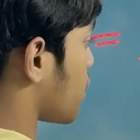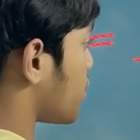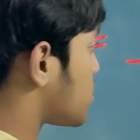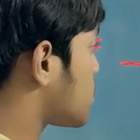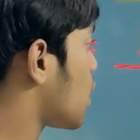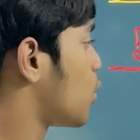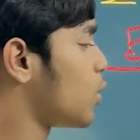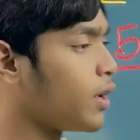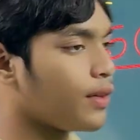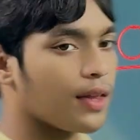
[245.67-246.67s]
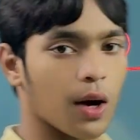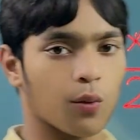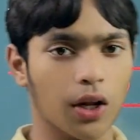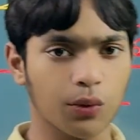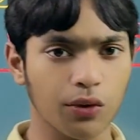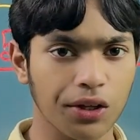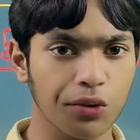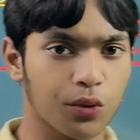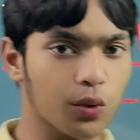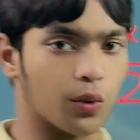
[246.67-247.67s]
So now what will you
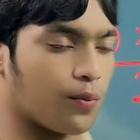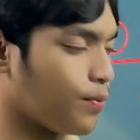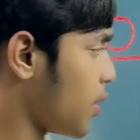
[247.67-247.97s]
do?